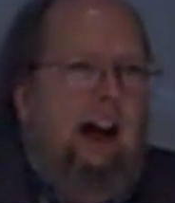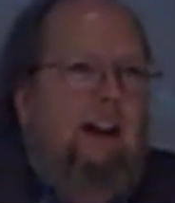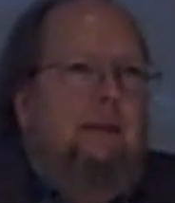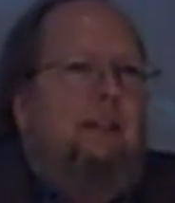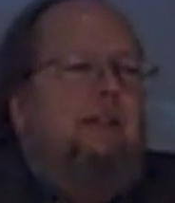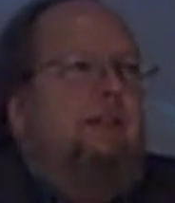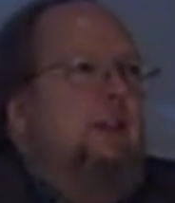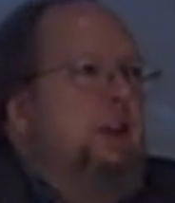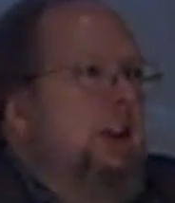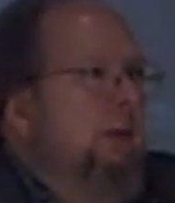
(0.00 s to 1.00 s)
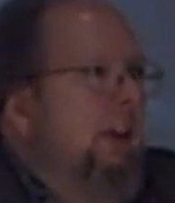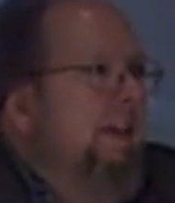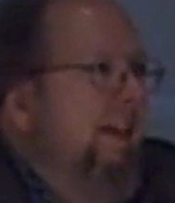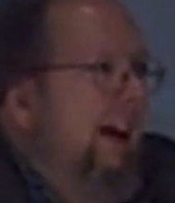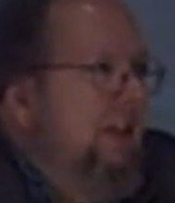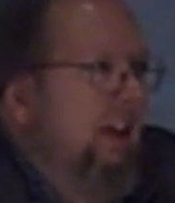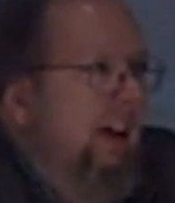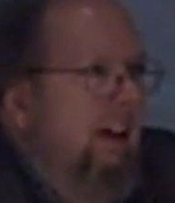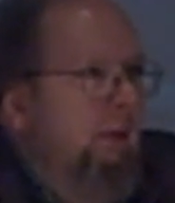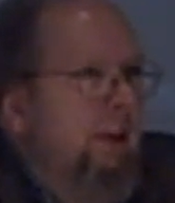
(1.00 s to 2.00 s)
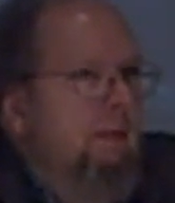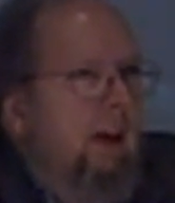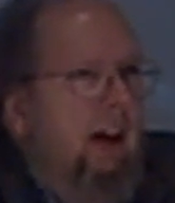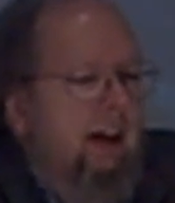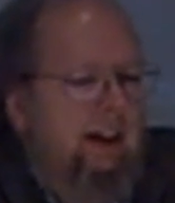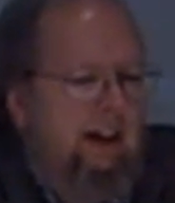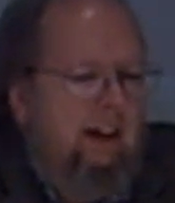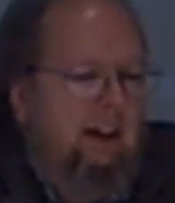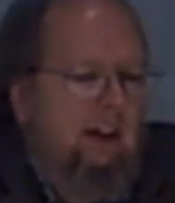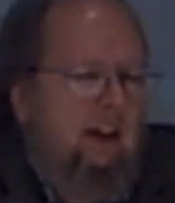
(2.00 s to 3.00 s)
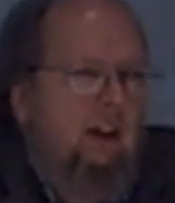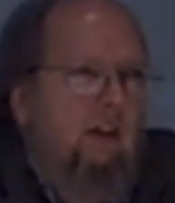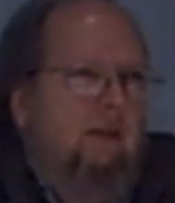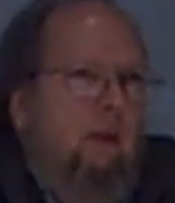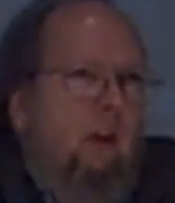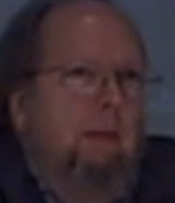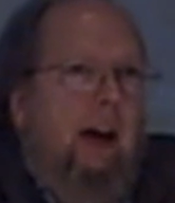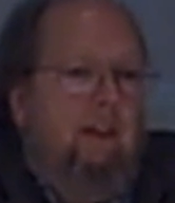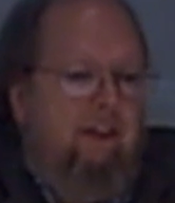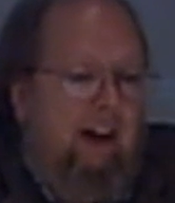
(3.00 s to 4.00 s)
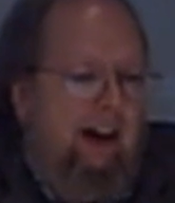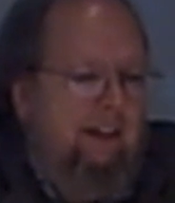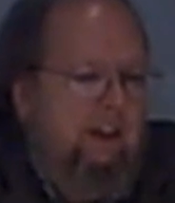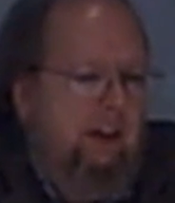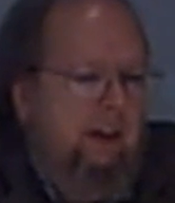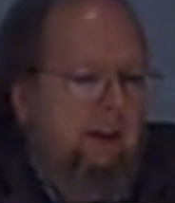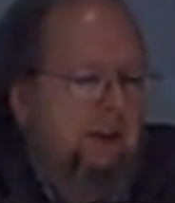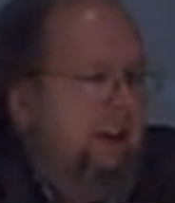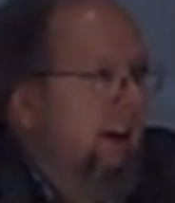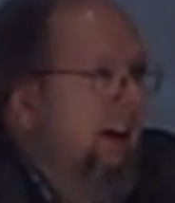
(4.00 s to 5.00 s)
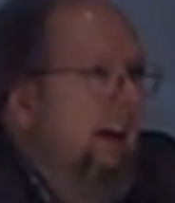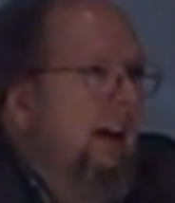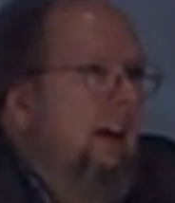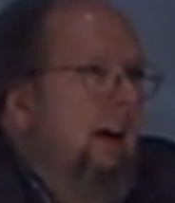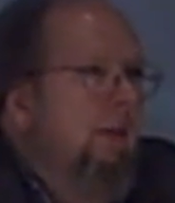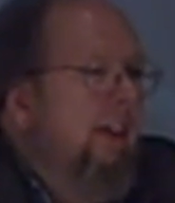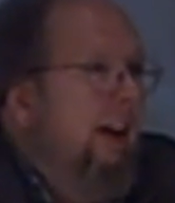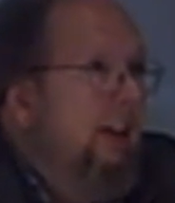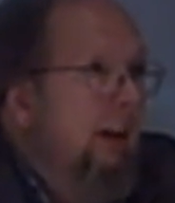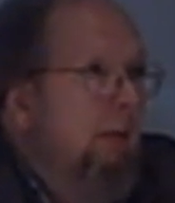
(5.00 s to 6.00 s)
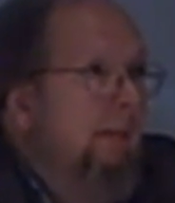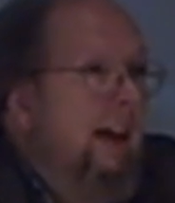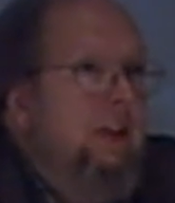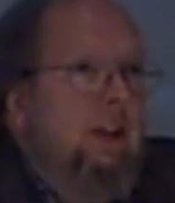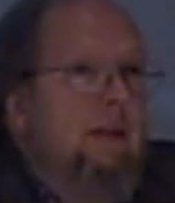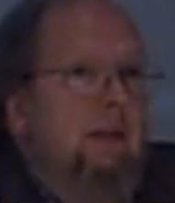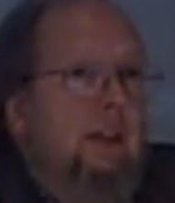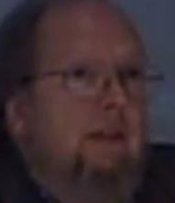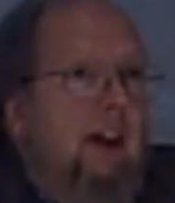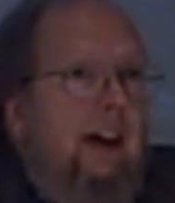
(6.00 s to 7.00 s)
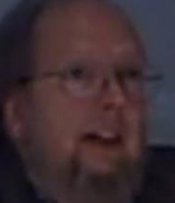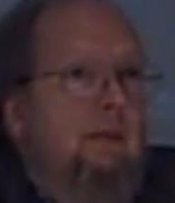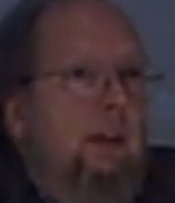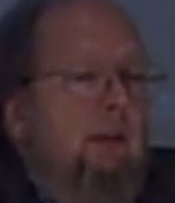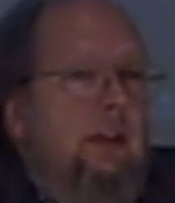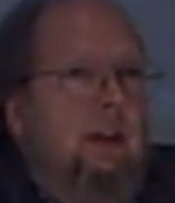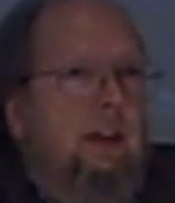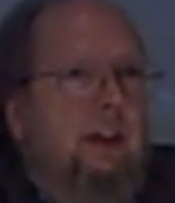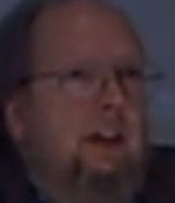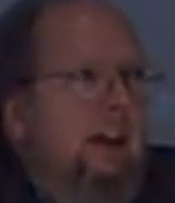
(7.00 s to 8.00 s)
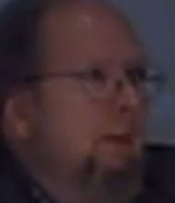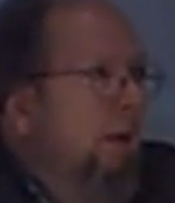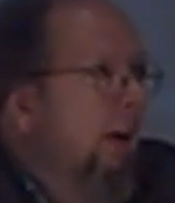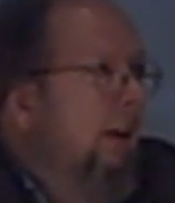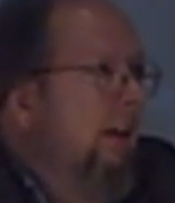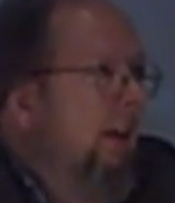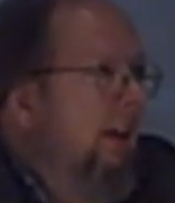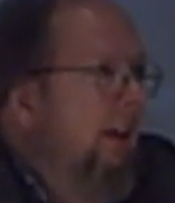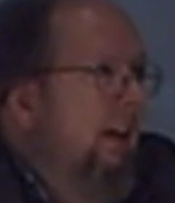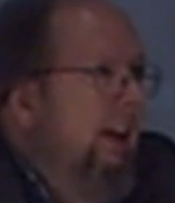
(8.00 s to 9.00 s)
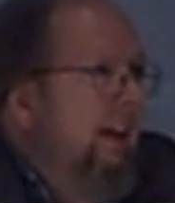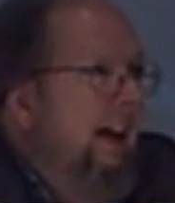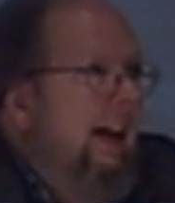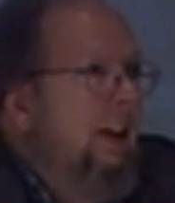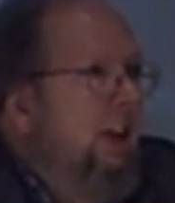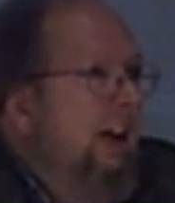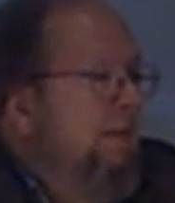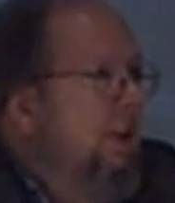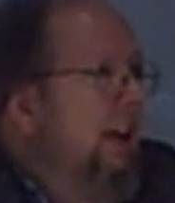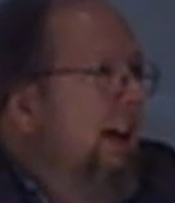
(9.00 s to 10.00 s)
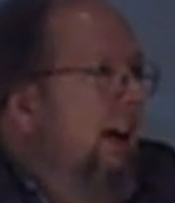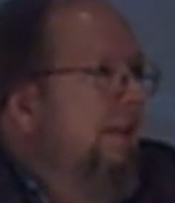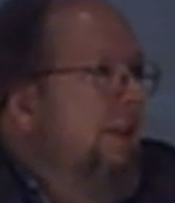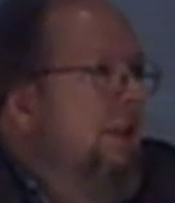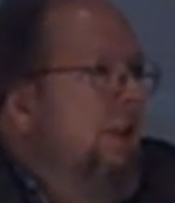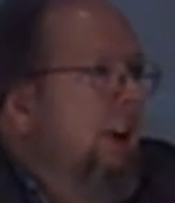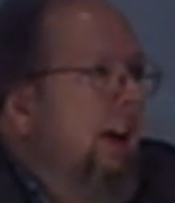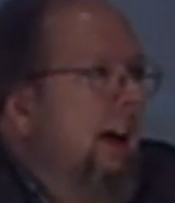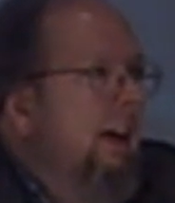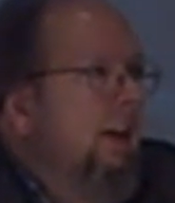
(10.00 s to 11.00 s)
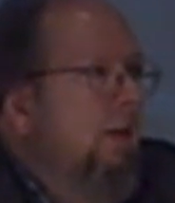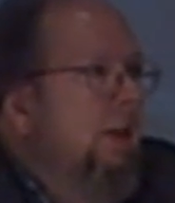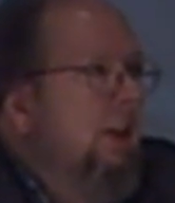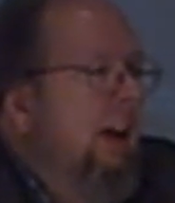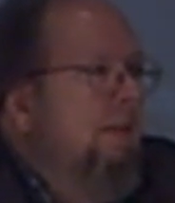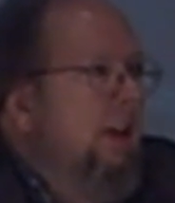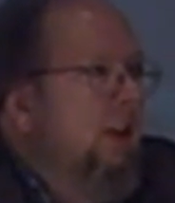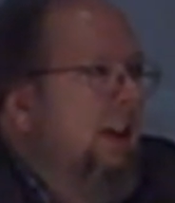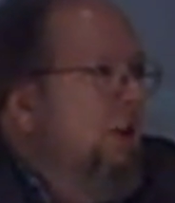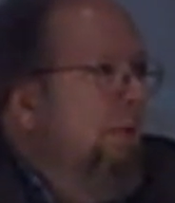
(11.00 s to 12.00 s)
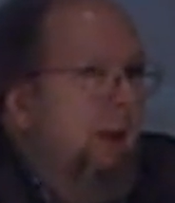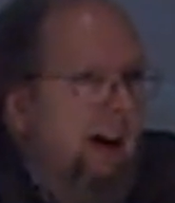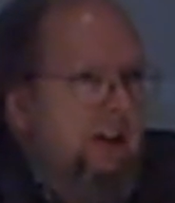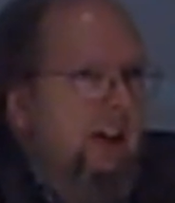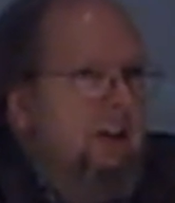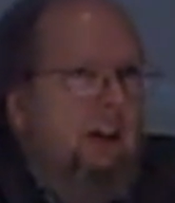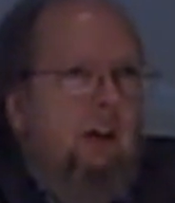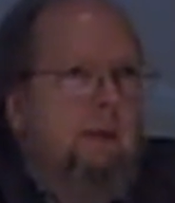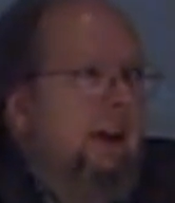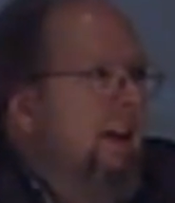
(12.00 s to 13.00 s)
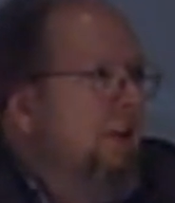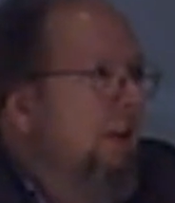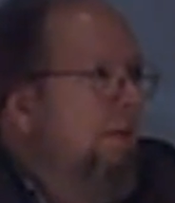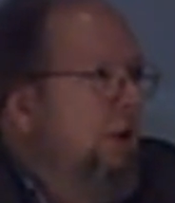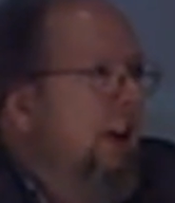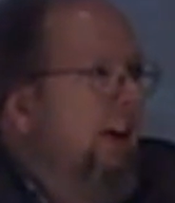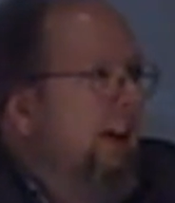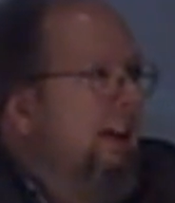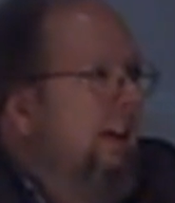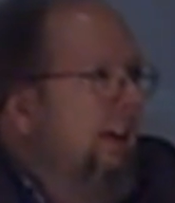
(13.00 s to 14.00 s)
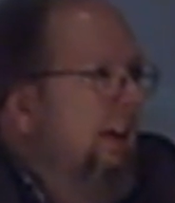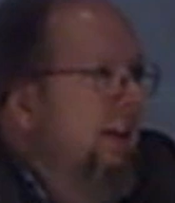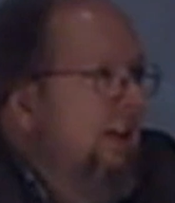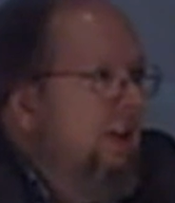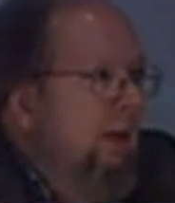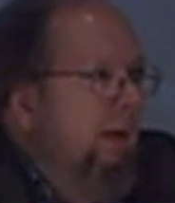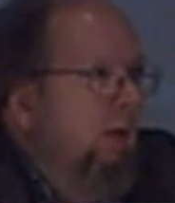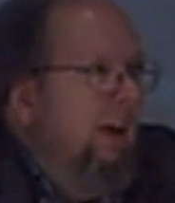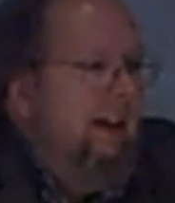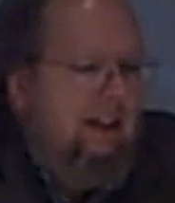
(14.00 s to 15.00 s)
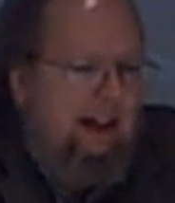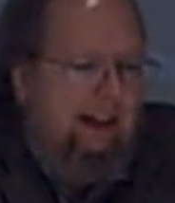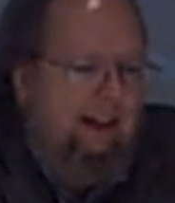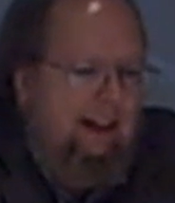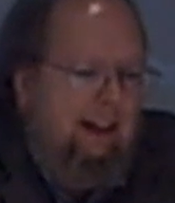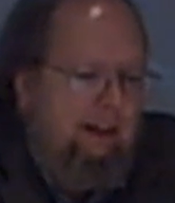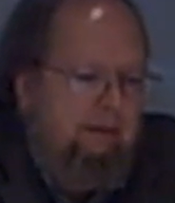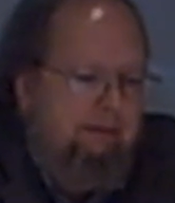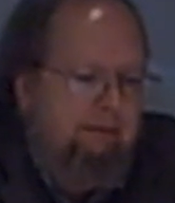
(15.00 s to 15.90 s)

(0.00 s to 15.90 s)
I've been genuinely fascinated with blogging for about 5 years, and I want to thank Deborah Mason for inviting me recently to take part in the AJMC conference in Chicago, which gave me a chance to process a little bit of this, so I'm sharing some of what I said then.